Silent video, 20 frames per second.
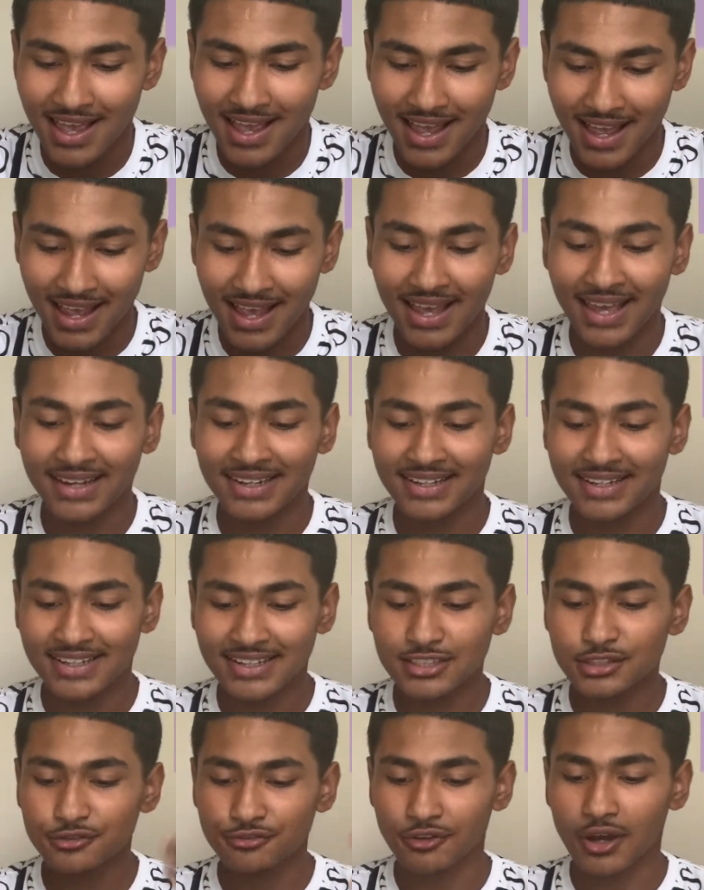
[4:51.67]
and it
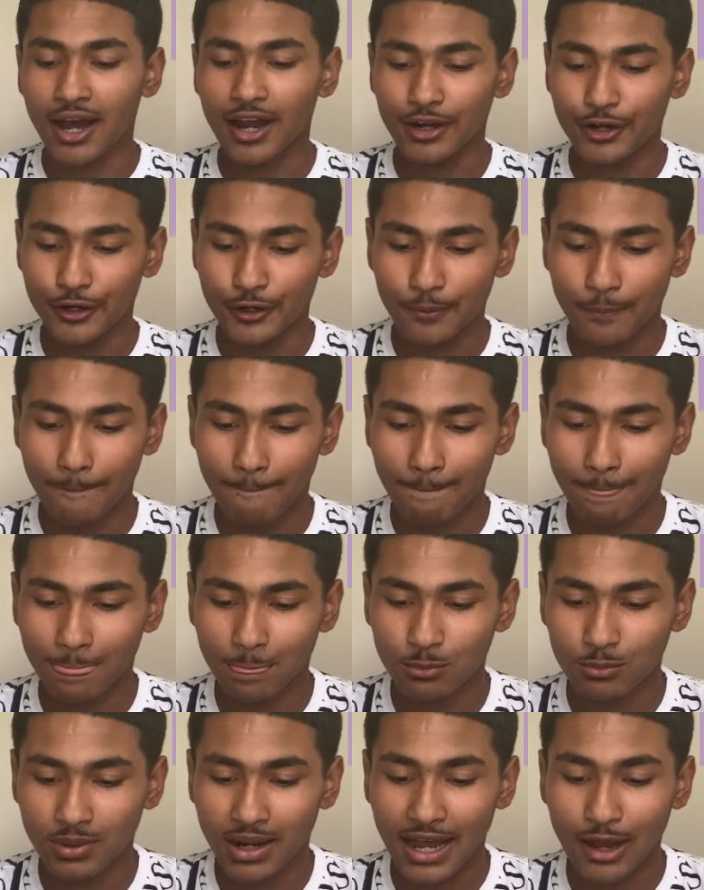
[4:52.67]
is fire
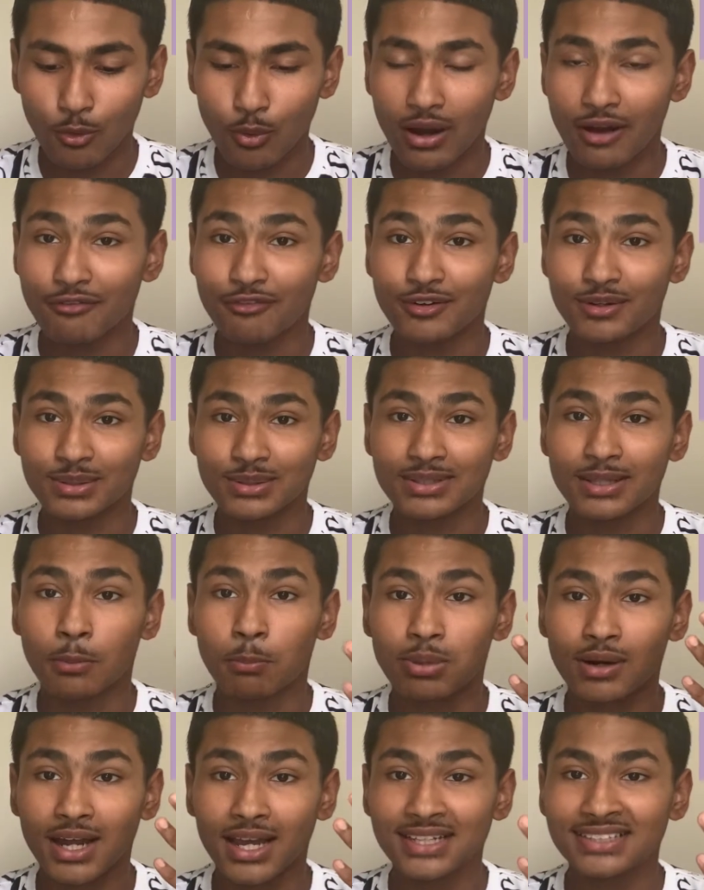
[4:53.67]
However, the
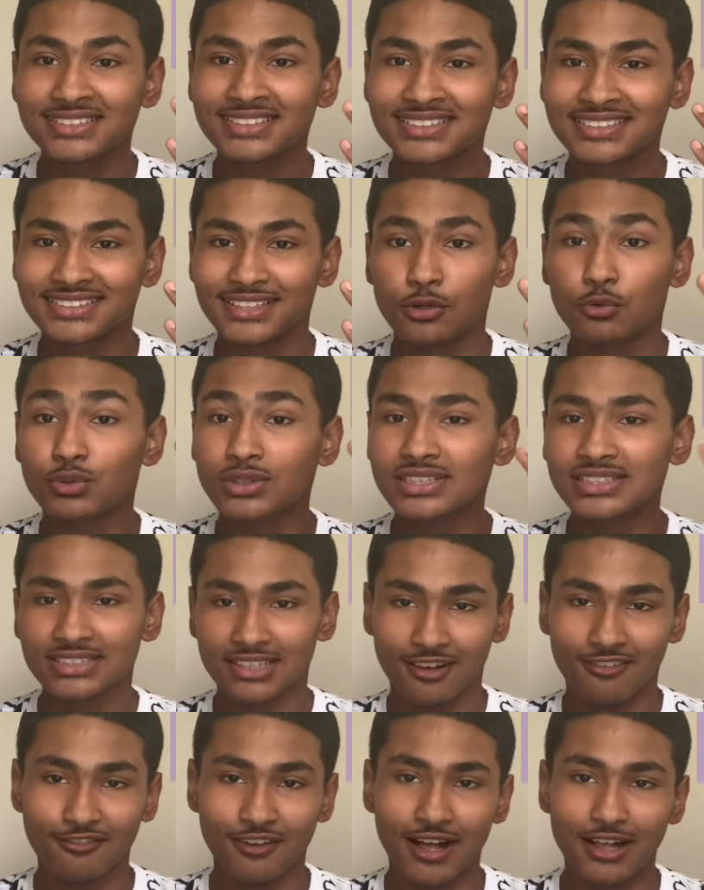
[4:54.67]
price, the
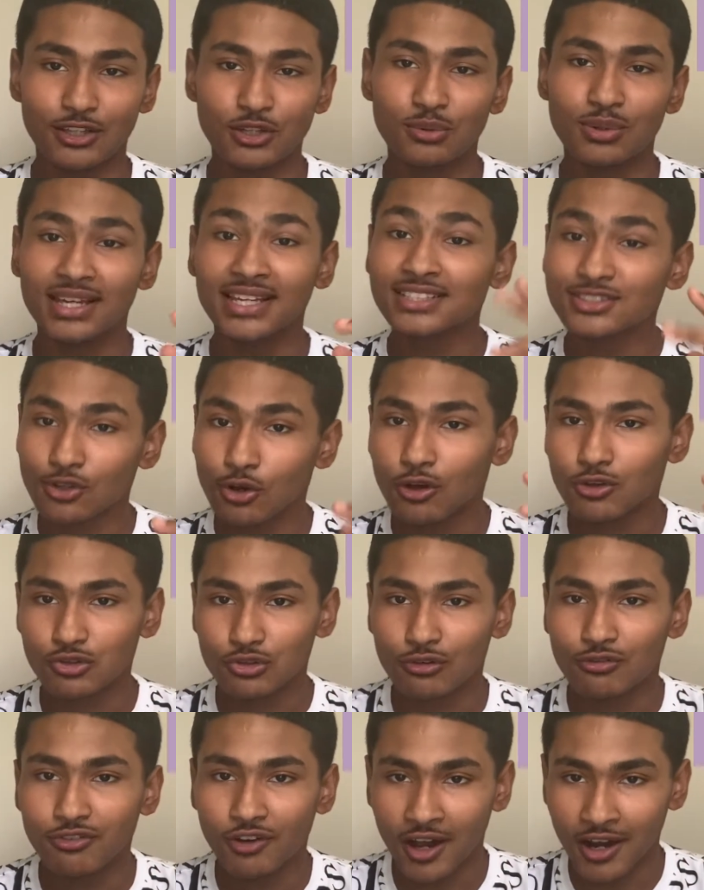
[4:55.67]
resale value is
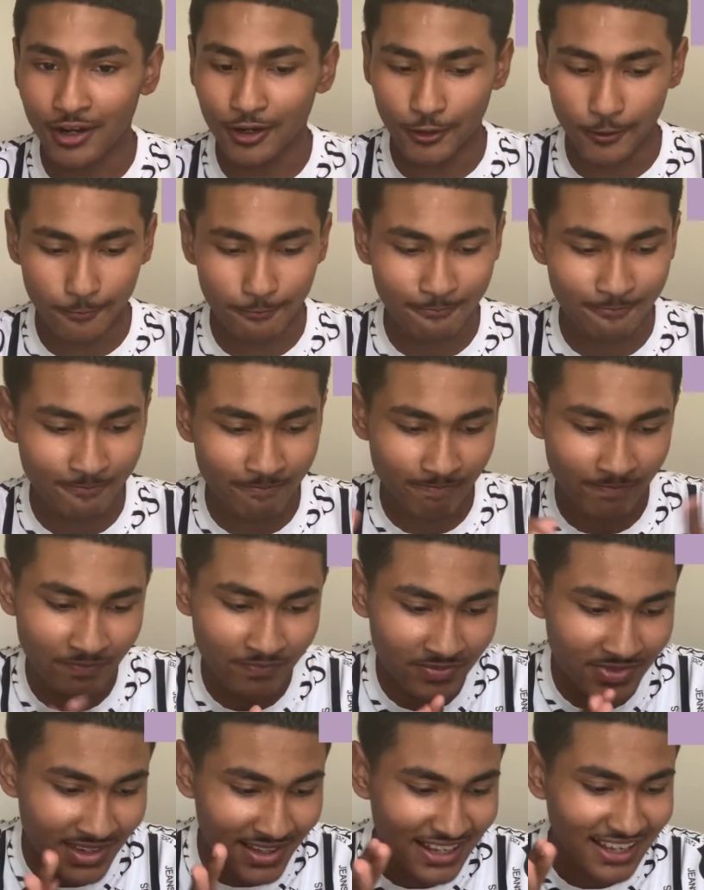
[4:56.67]
also fired.
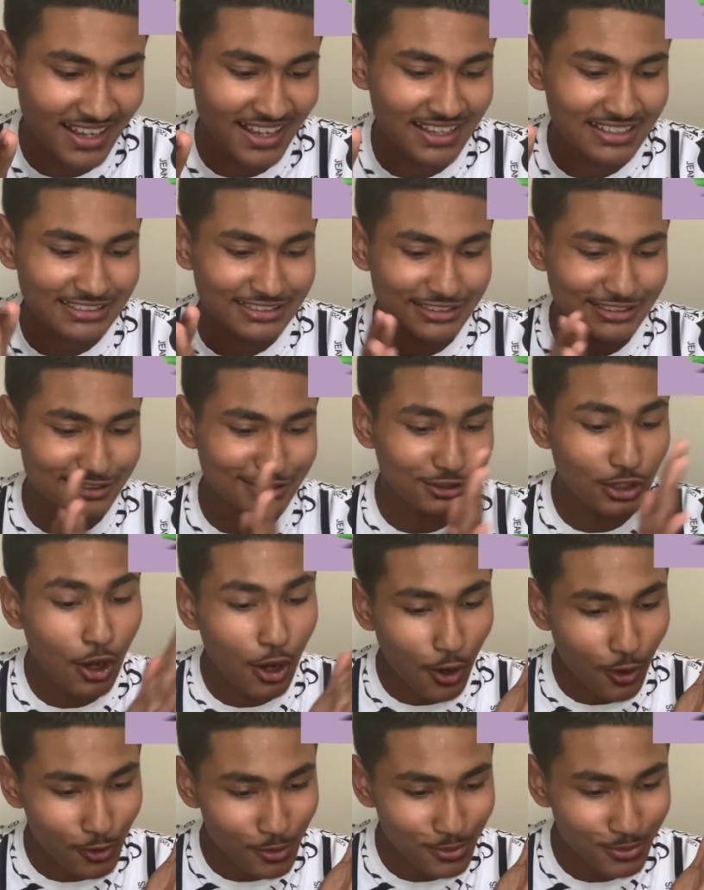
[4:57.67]

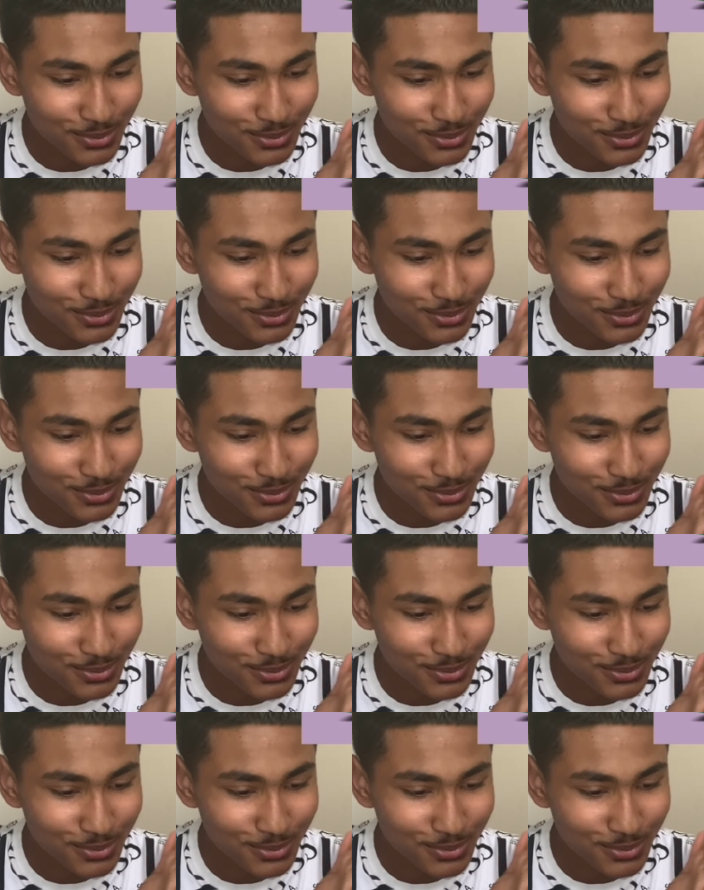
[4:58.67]
So,